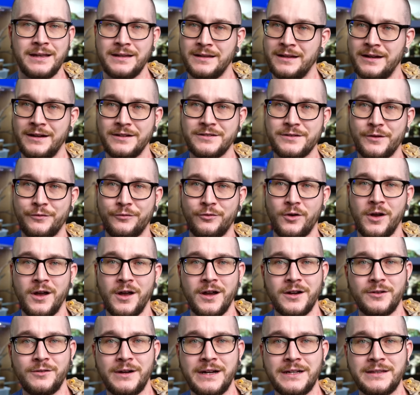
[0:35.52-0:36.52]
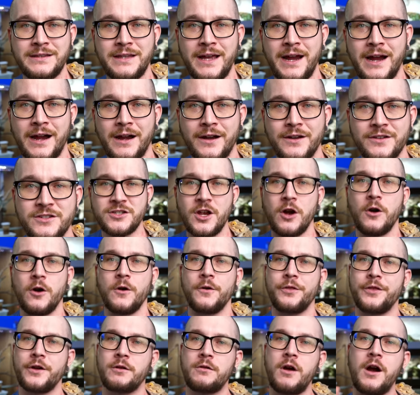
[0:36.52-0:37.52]
there's a frog right there. So
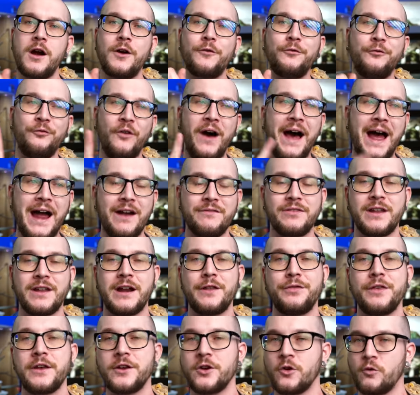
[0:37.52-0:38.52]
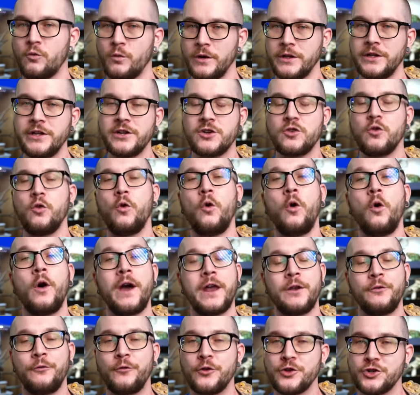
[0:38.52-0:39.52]
there are 5 that I think are really cool
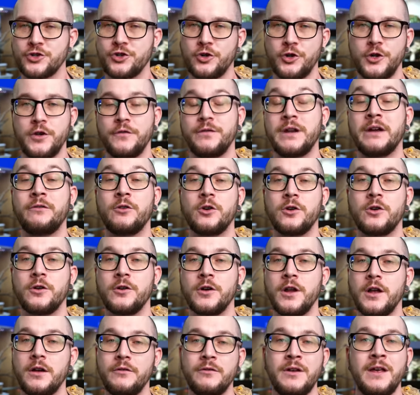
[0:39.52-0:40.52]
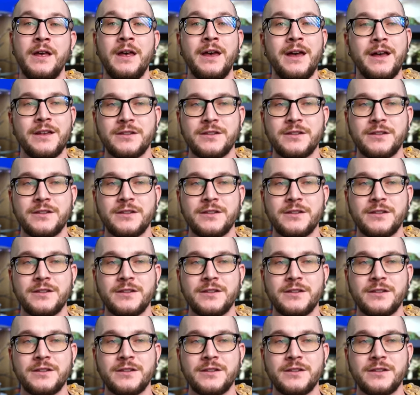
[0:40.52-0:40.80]
and for sure you've never heard of.